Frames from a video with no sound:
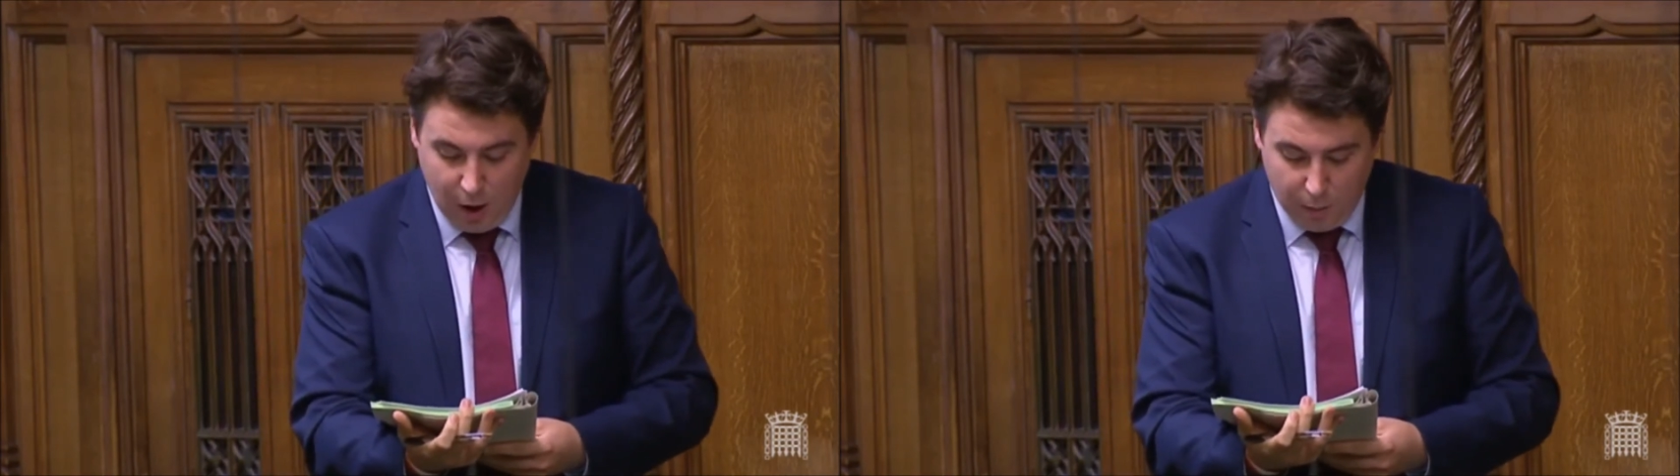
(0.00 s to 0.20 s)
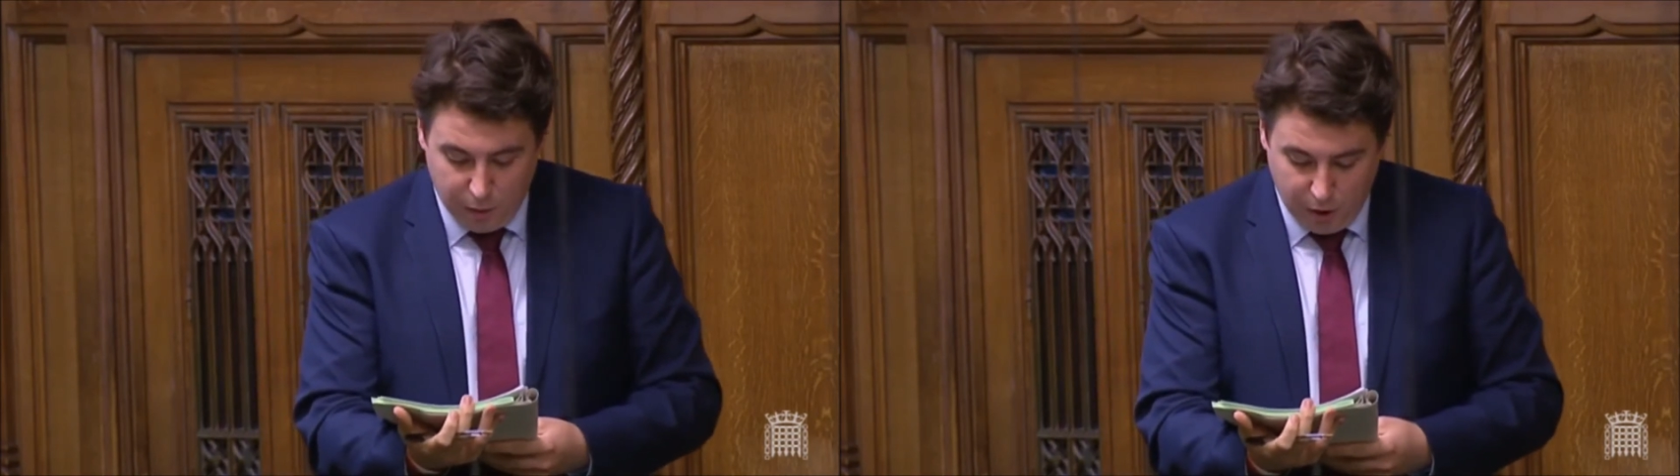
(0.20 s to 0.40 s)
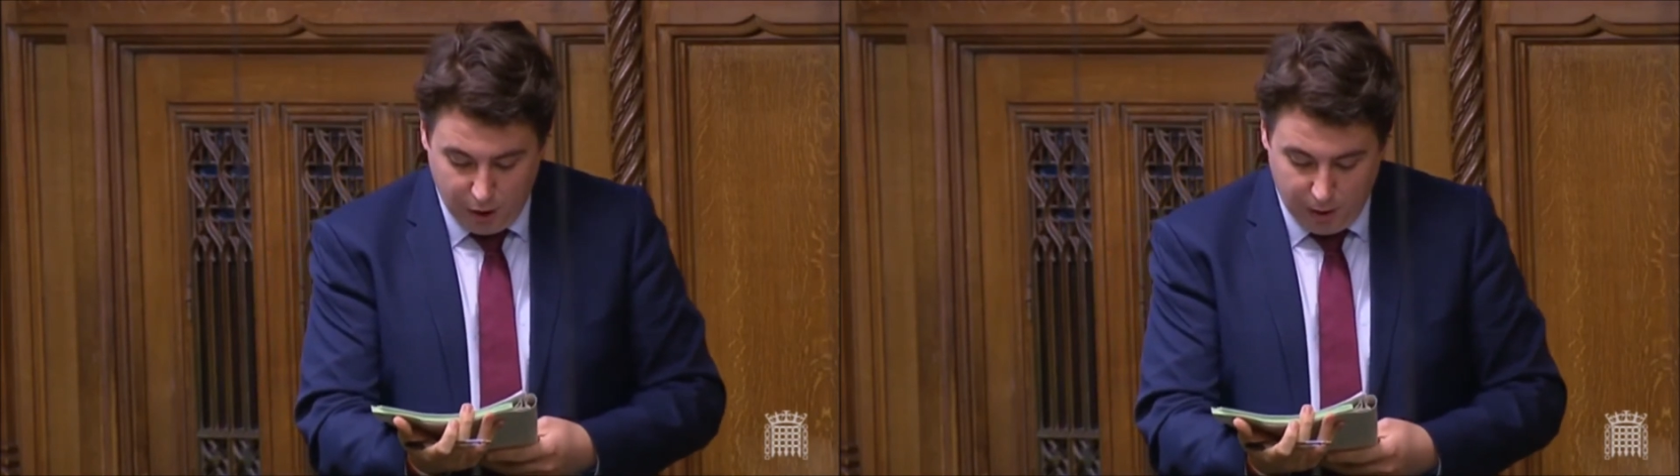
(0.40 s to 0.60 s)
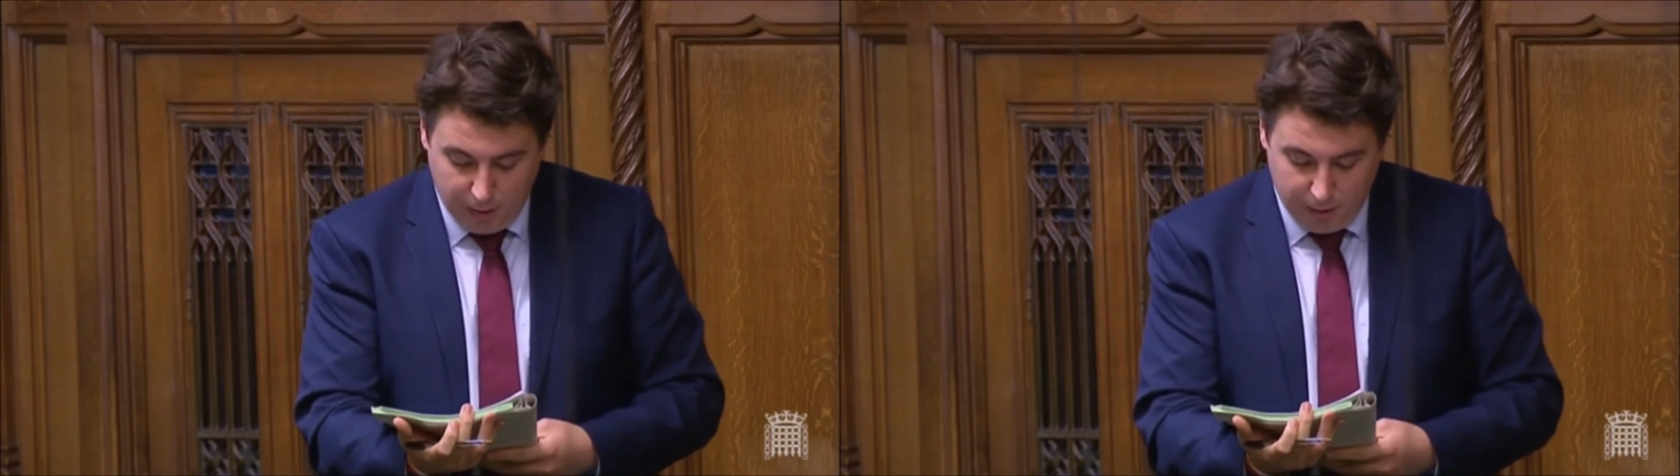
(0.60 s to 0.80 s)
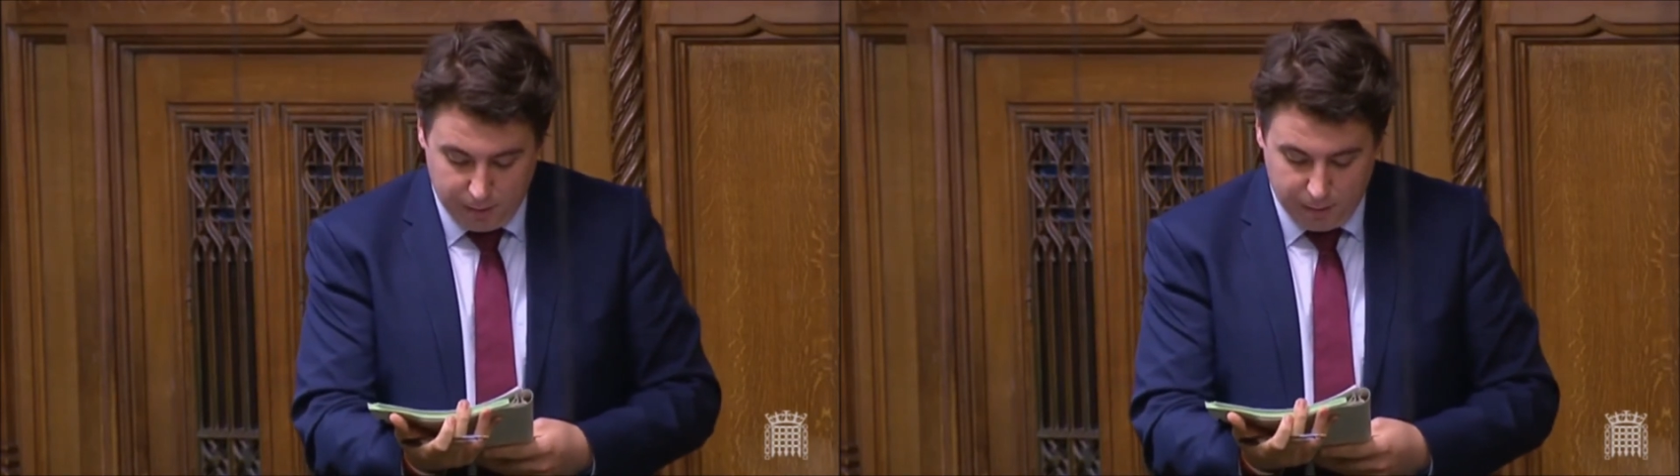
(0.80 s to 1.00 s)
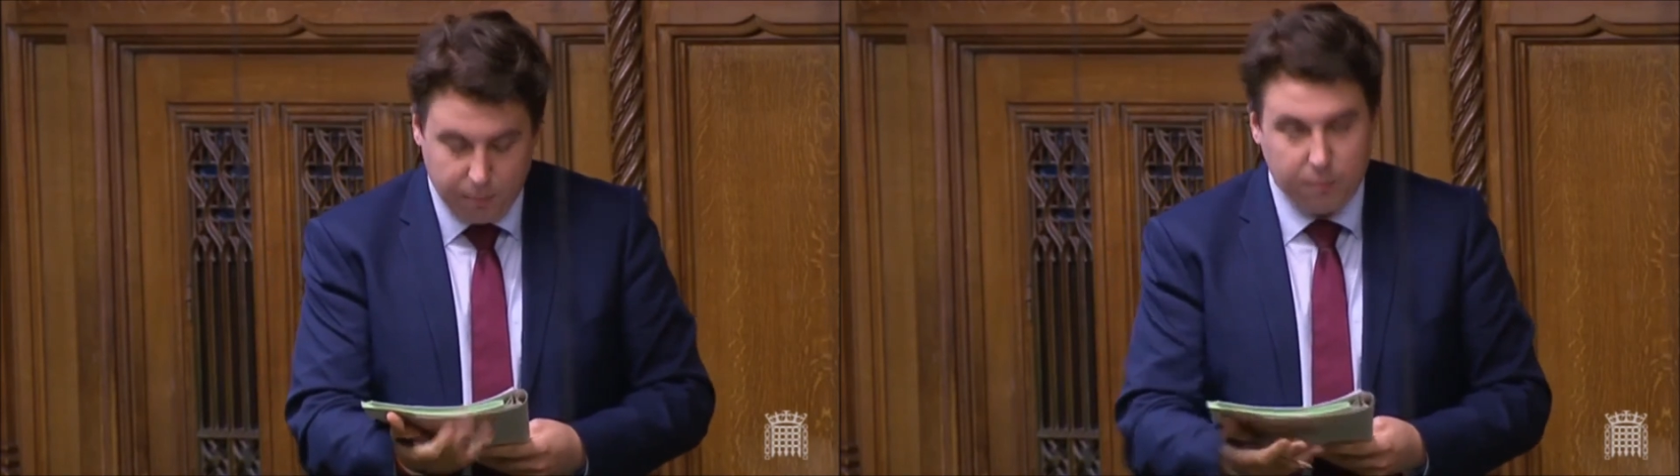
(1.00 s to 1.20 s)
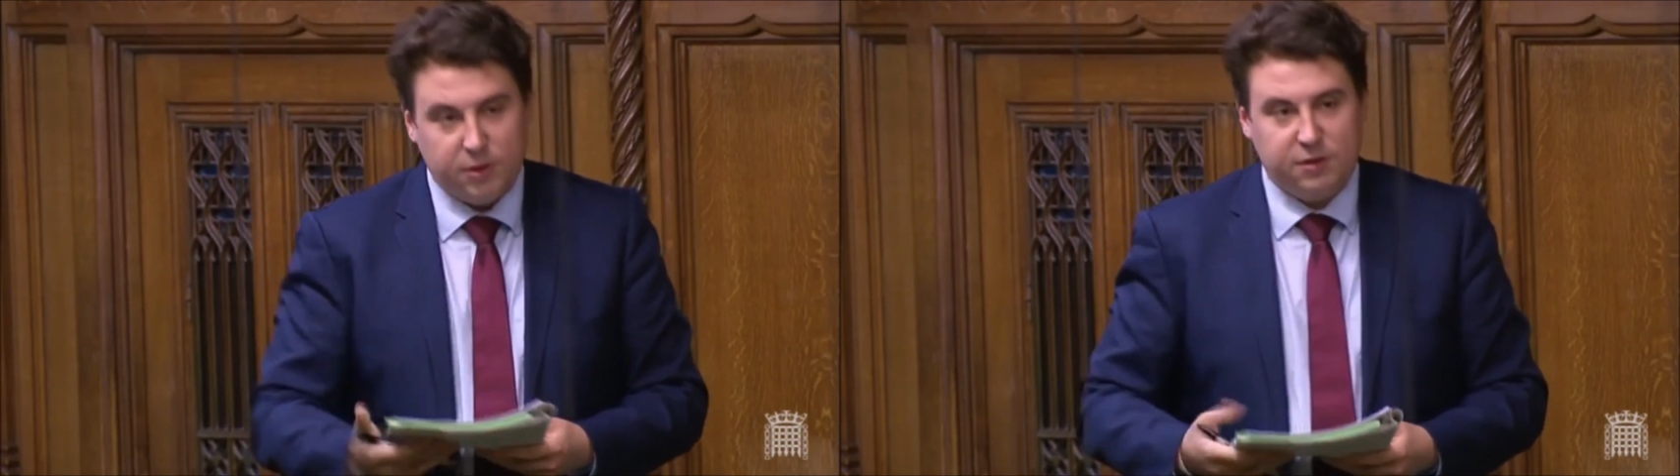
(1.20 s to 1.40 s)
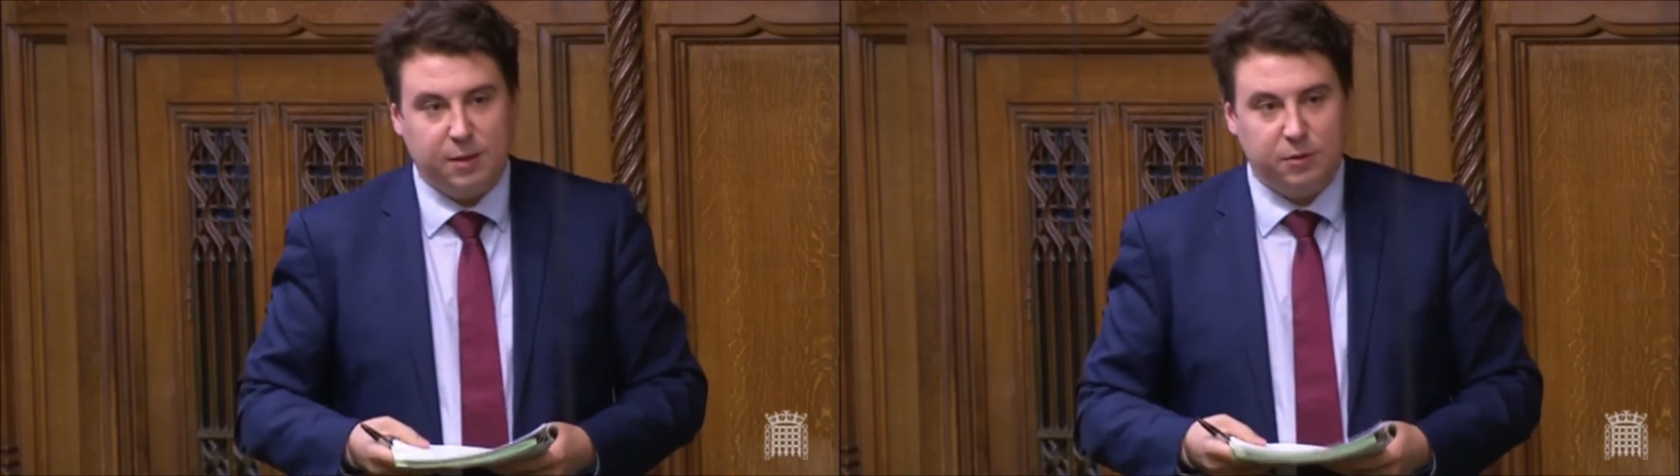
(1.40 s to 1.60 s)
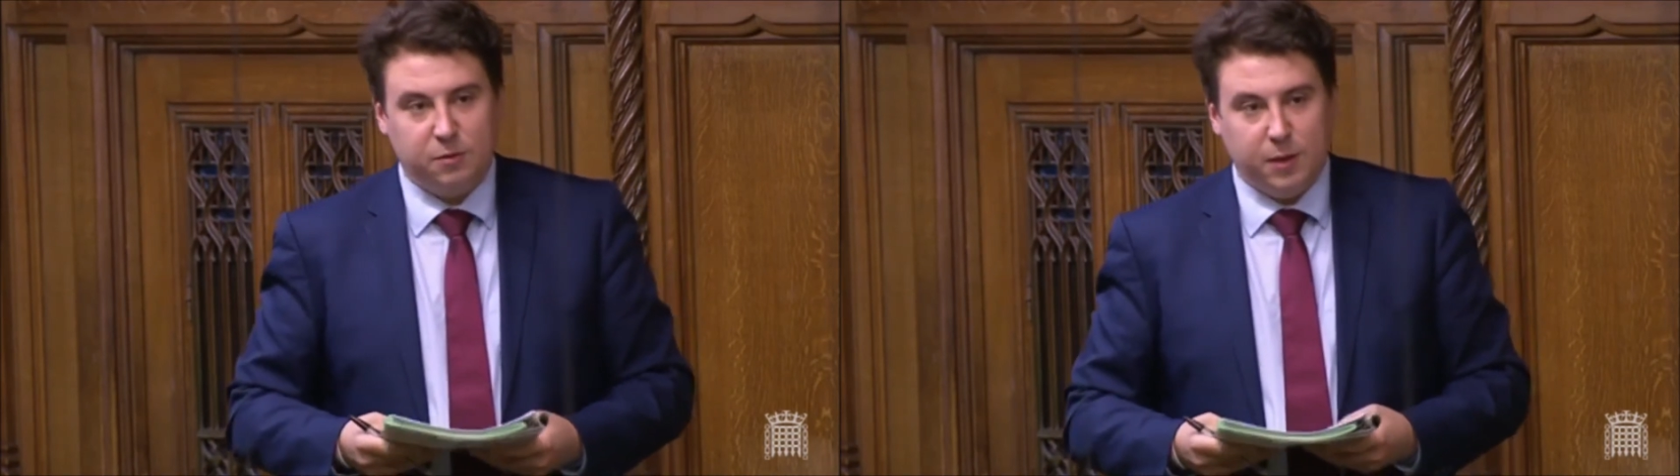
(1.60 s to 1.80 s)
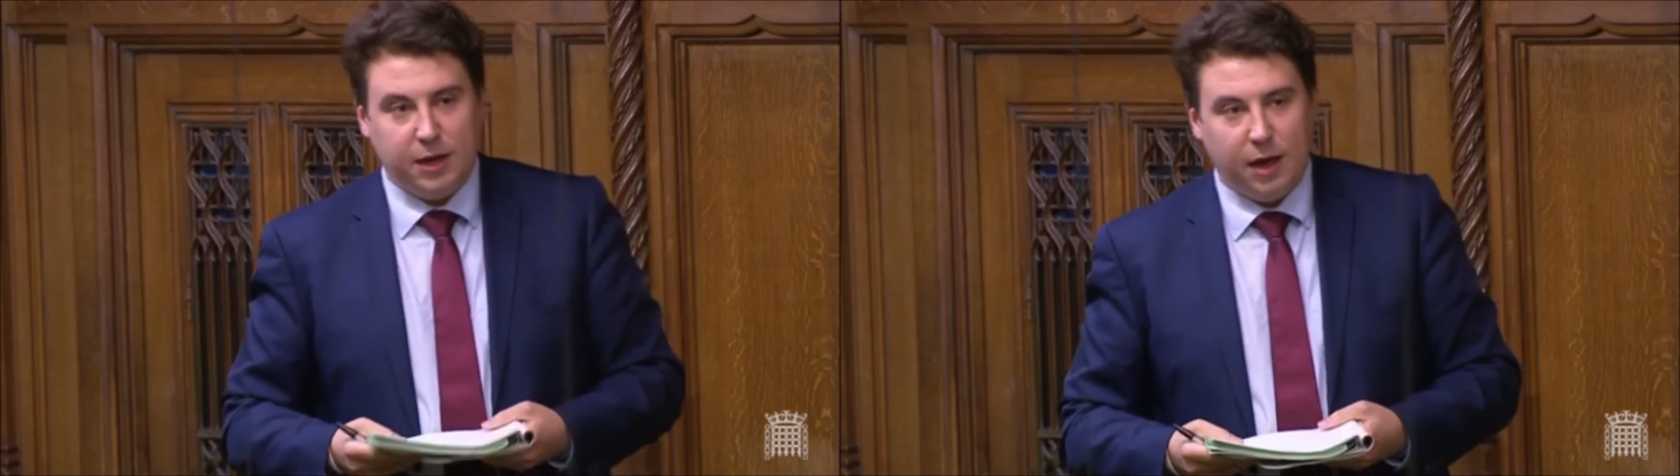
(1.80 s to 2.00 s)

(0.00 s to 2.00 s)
But, Mr Deputy Speaker,